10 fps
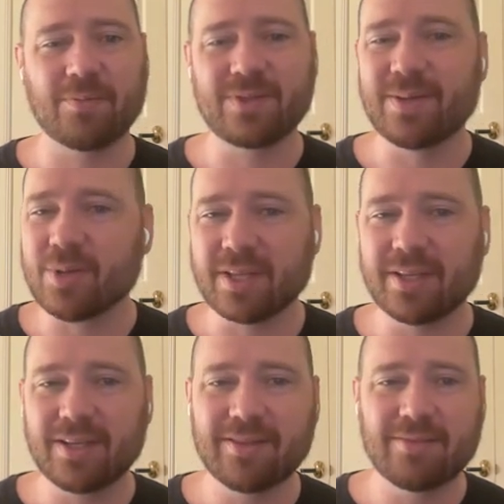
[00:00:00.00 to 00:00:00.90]

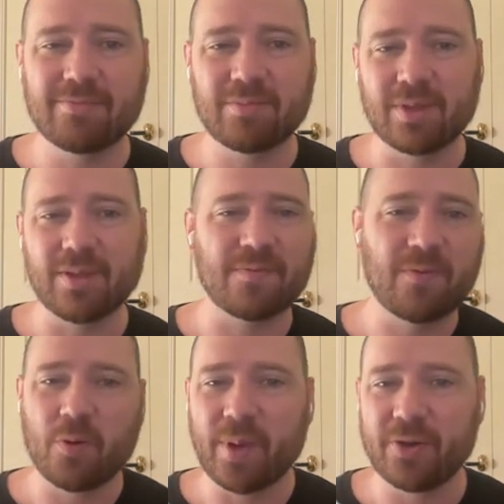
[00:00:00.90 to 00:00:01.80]
Typically the
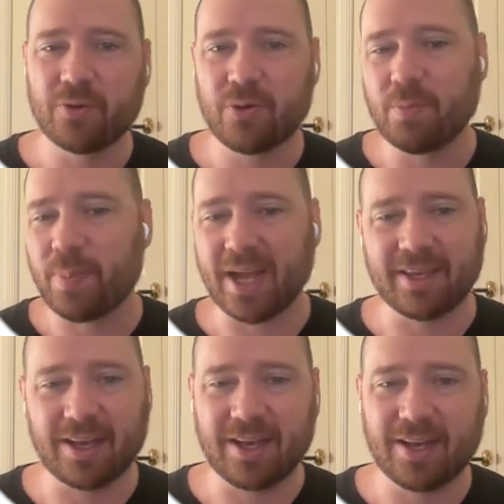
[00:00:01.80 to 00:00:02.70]
4-bedroom,
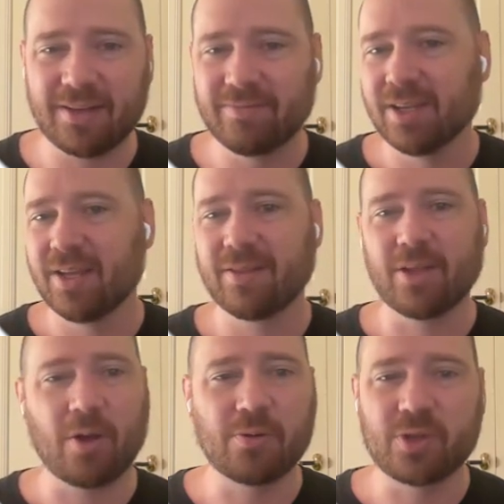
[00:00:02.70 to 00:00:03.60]
backyard, the
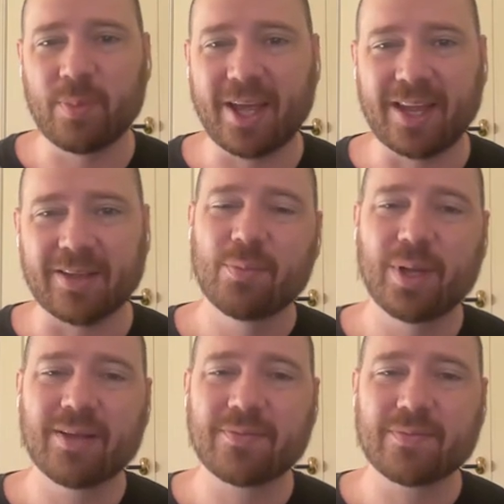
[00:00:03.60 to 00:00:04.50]
whole shebang.
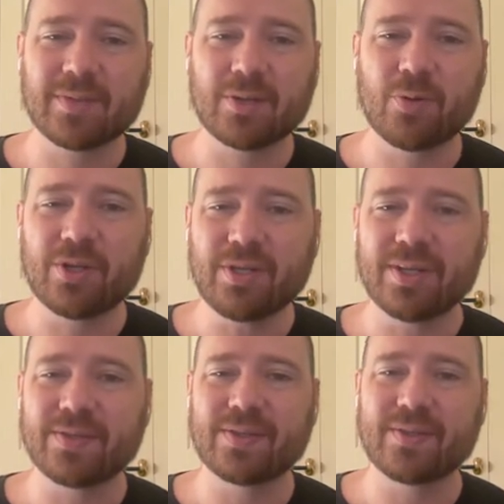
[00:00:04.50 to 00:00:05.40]
But the question
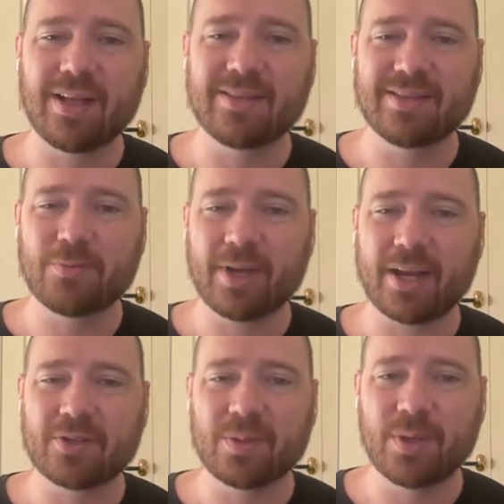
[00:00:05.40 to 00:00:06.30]
is this what
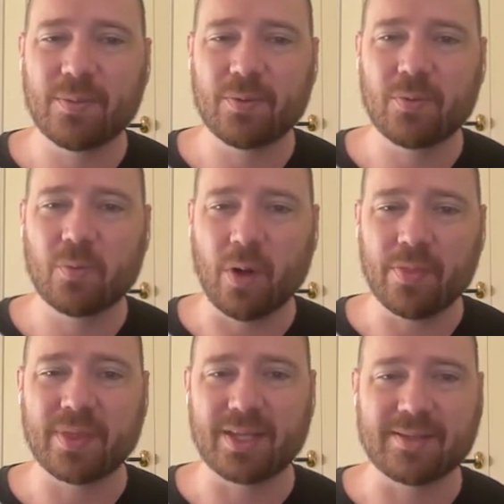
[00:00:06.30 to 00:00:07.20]
actually people
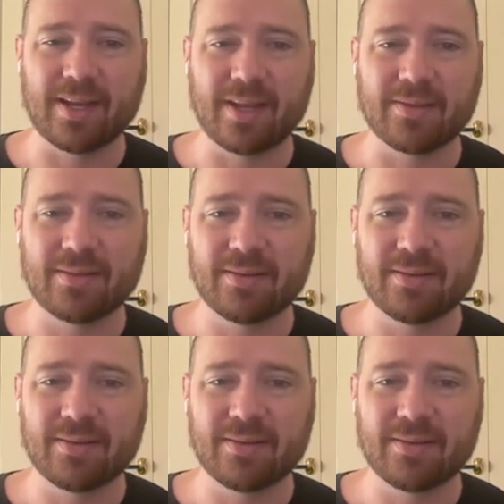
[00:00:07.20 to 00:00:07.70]
want these days?